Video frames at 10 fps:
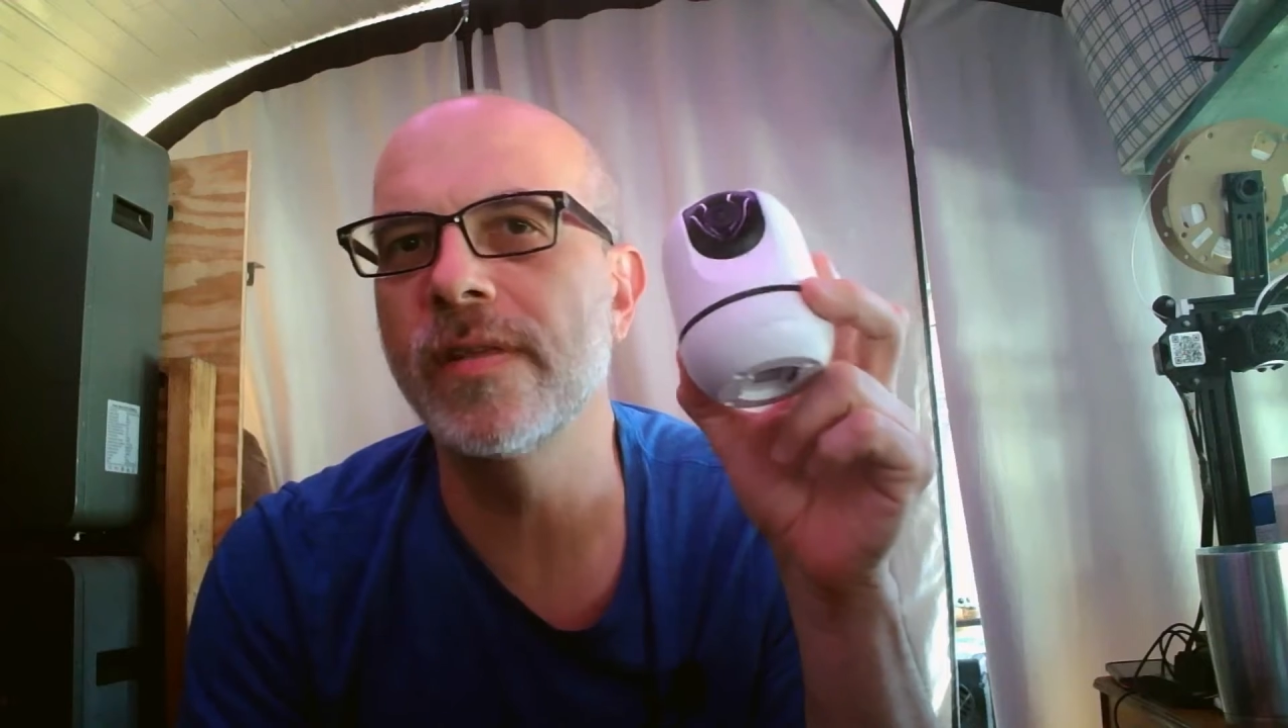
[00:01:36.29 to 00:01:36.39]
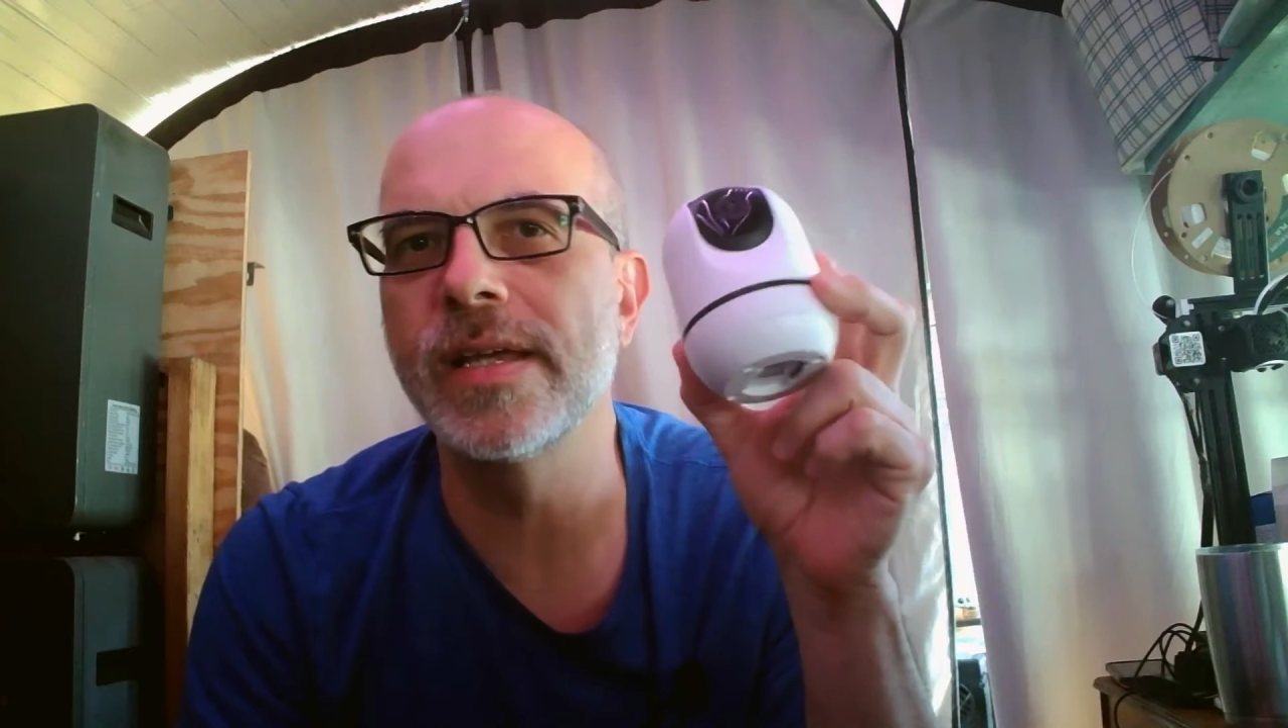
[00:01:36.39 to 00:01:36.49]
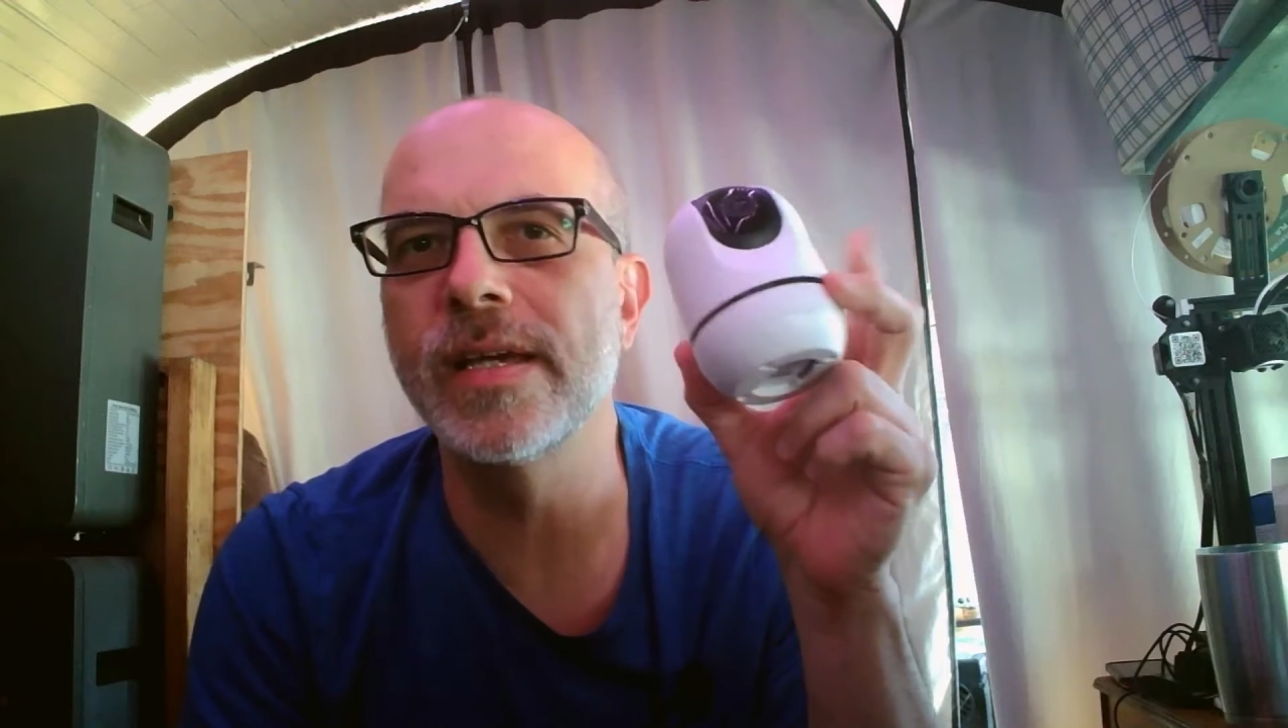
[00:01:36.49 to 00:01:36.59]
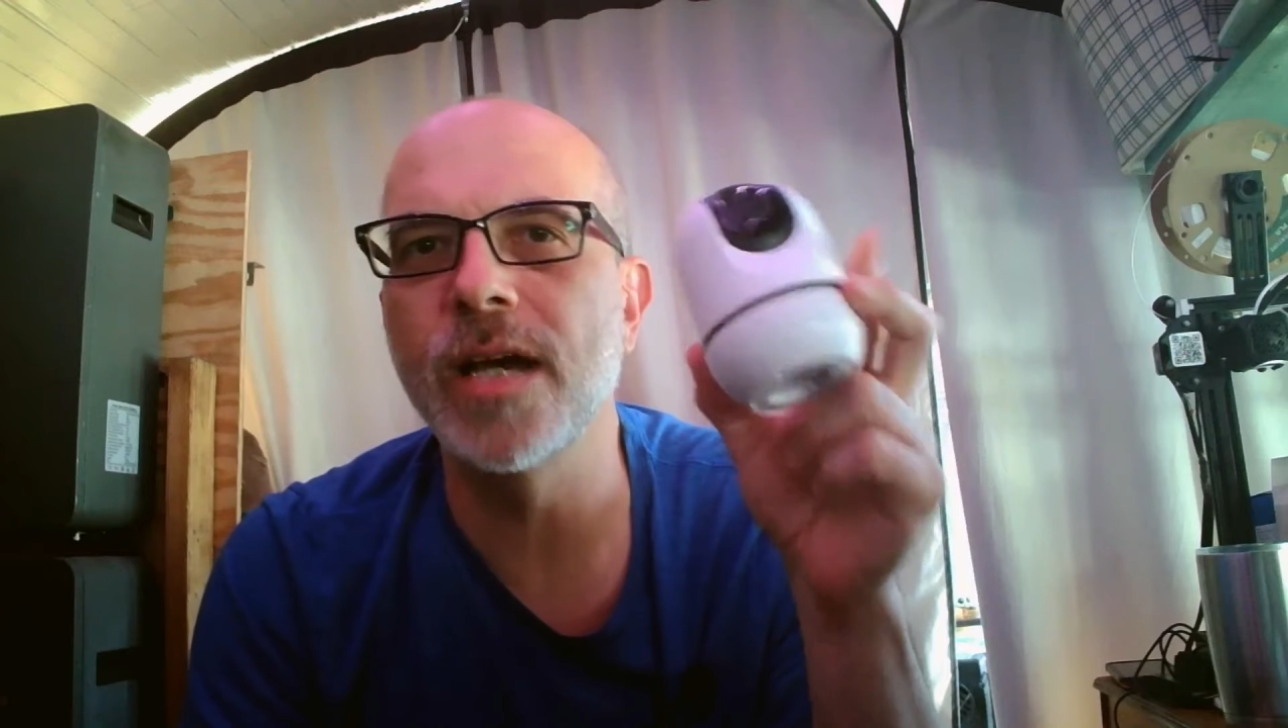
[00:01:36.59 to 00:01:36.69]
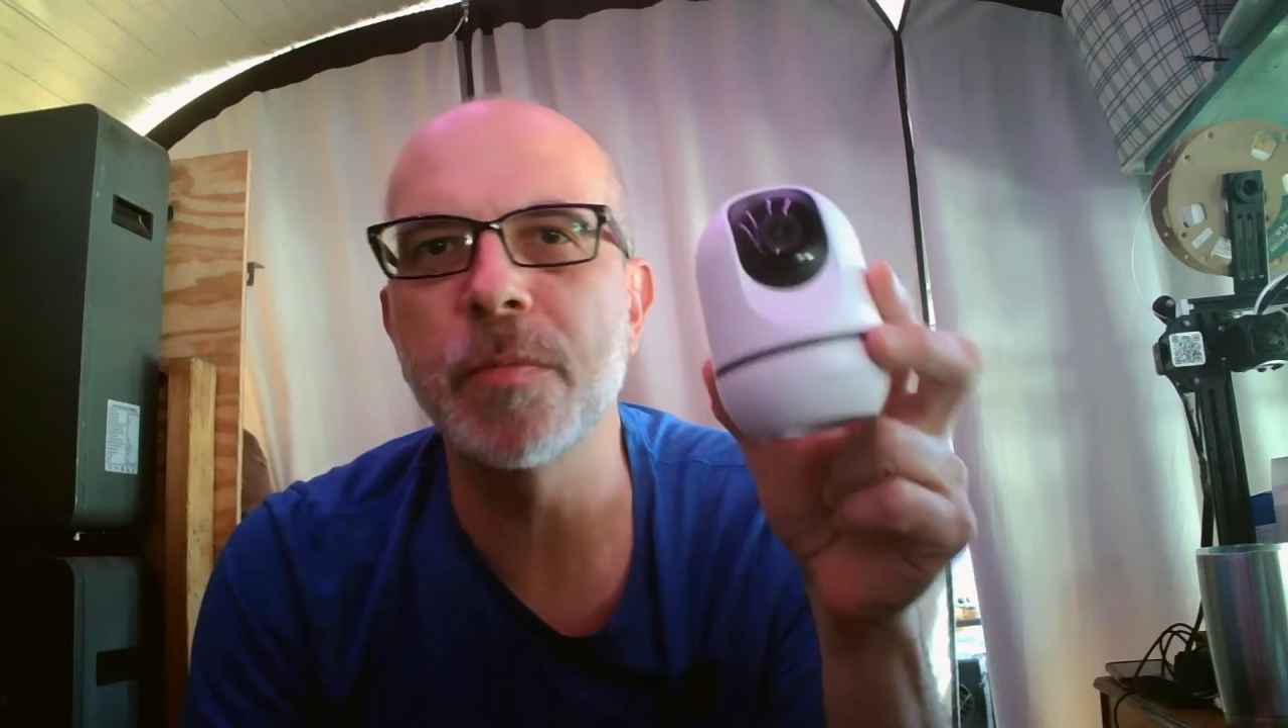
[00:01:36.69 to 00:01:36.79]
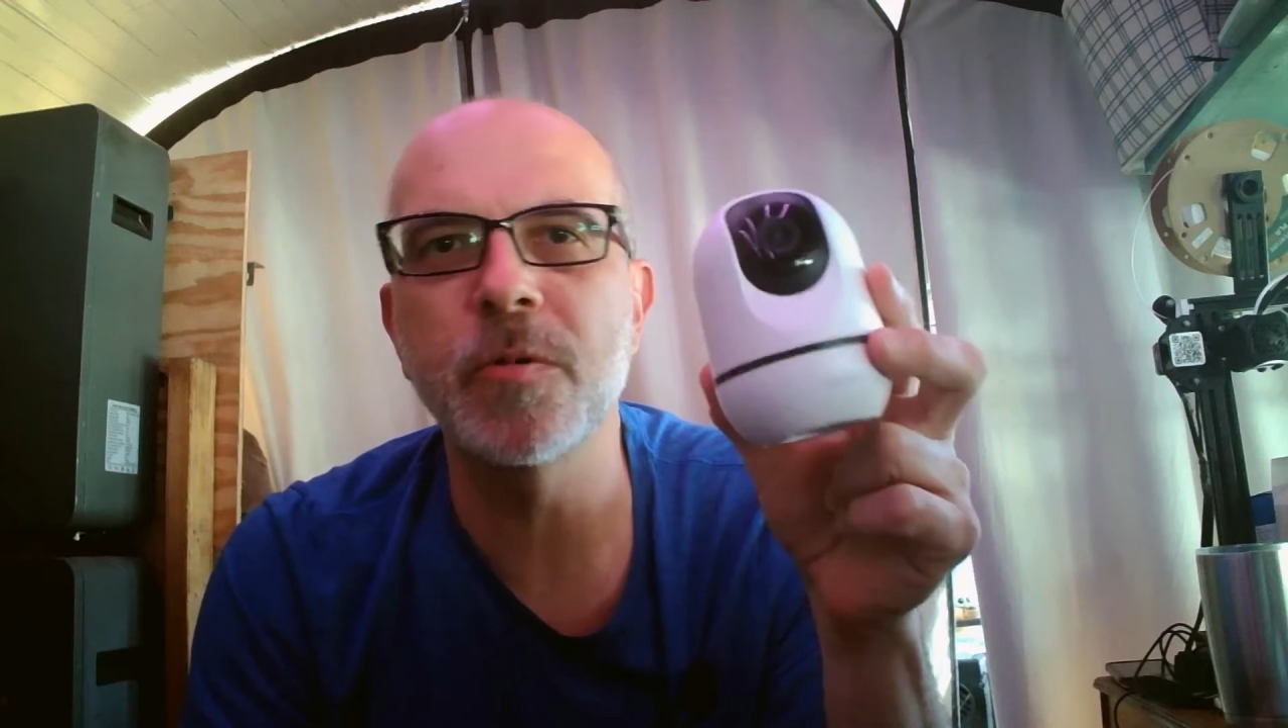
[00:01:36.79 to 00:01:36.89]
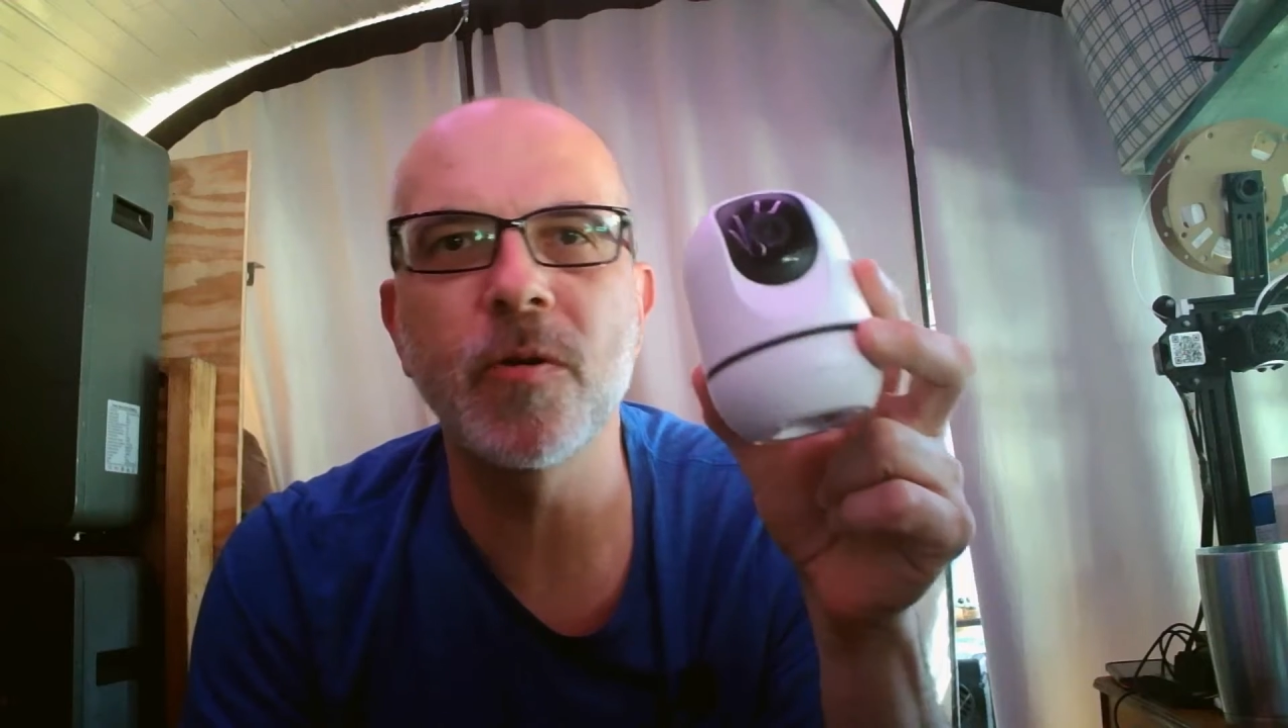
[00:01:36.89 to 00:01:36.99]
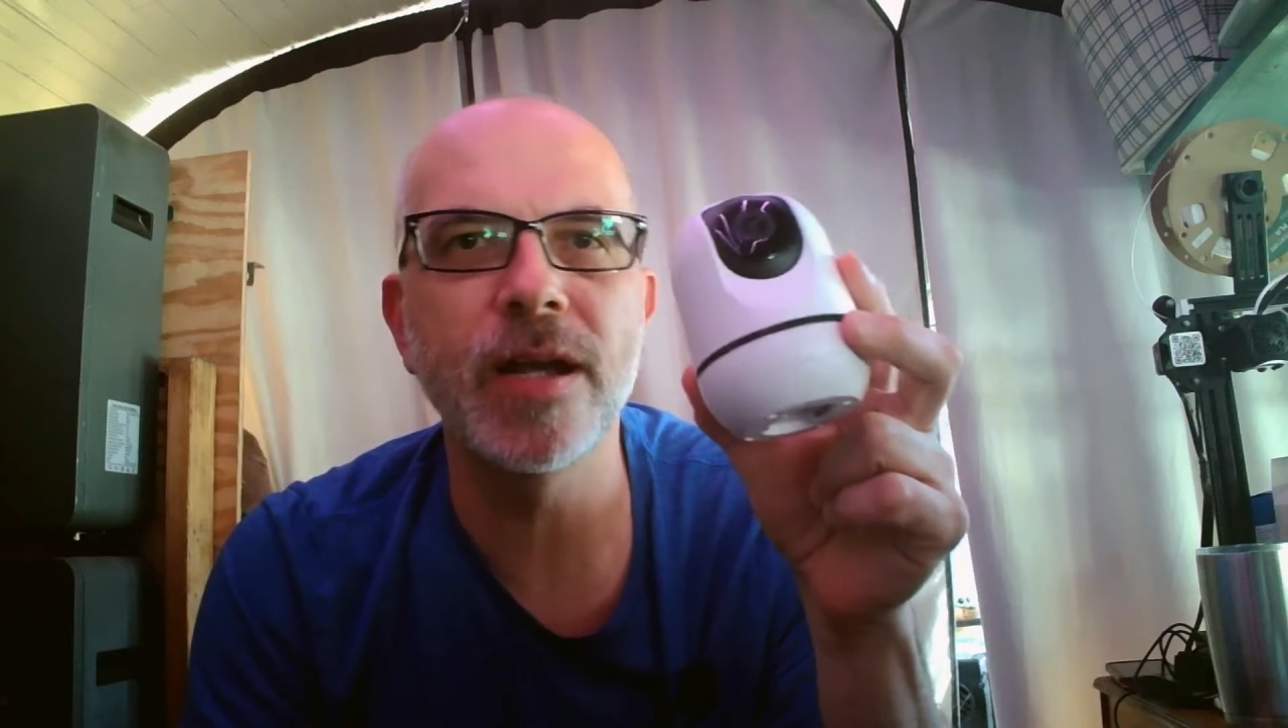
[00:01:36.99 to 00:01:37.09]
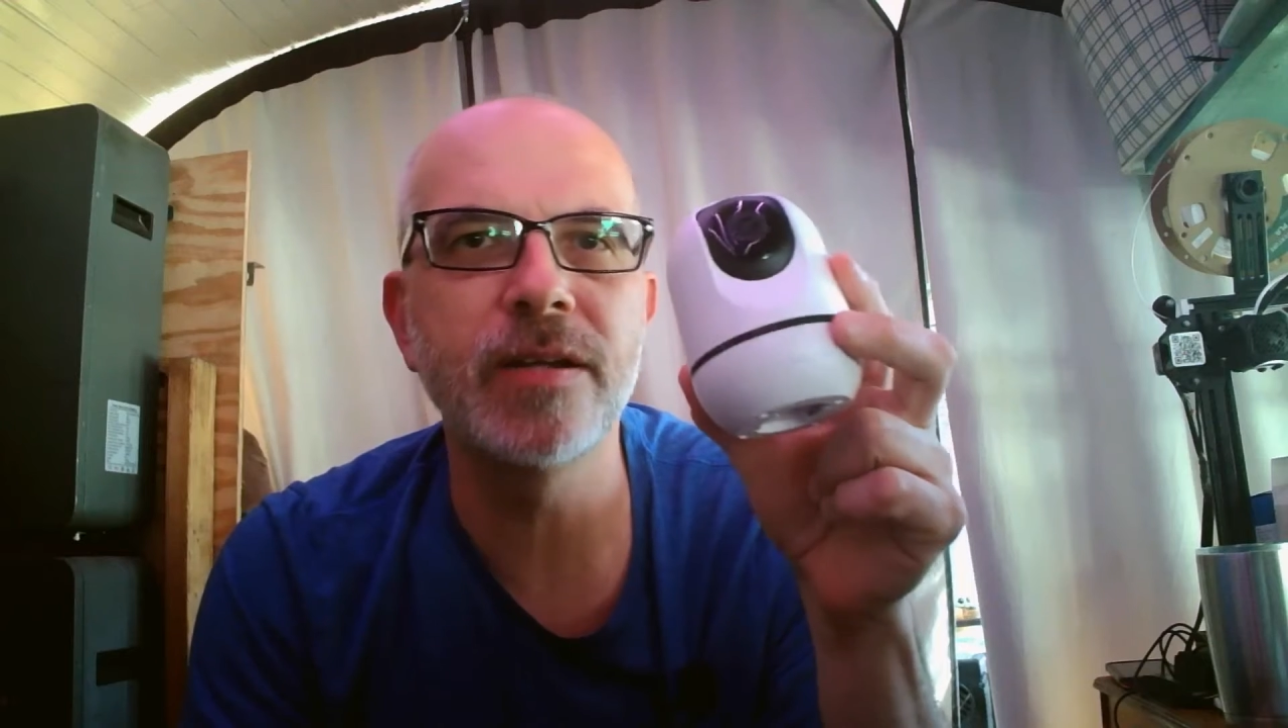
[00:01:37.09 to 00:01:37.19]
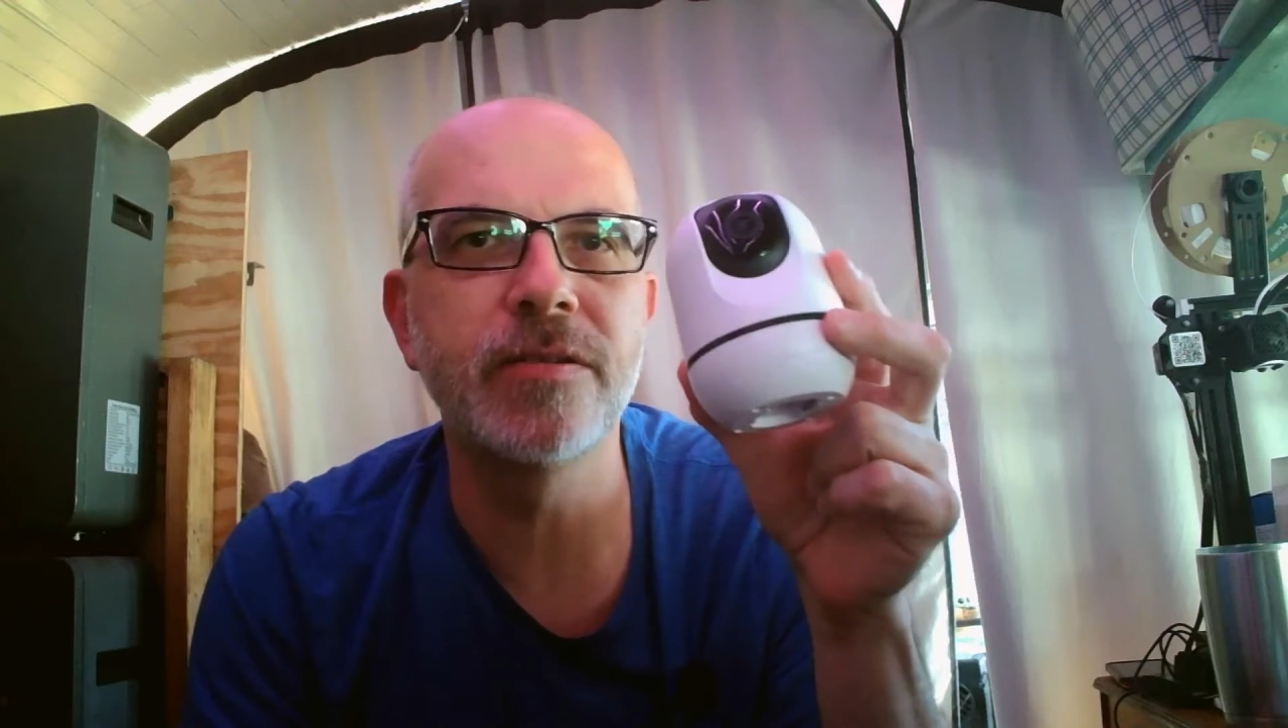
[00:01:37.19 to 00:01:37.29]
the
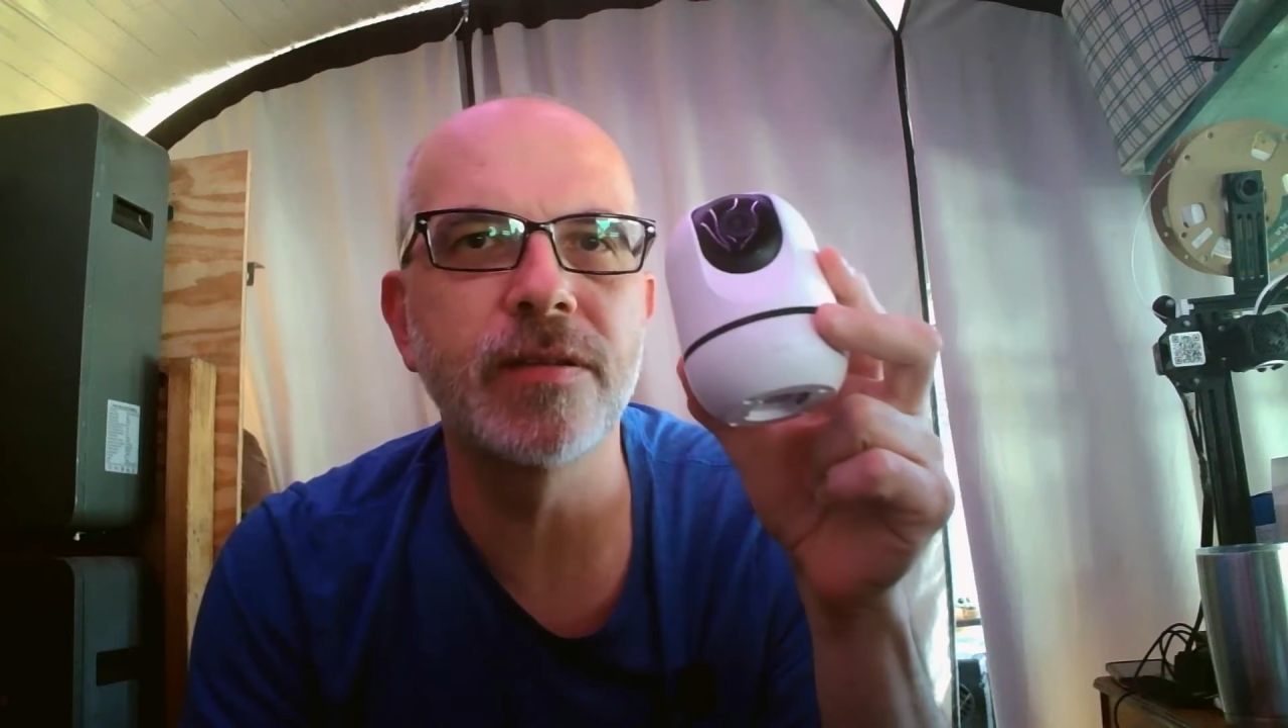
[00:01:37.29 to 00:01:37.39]
upgrade to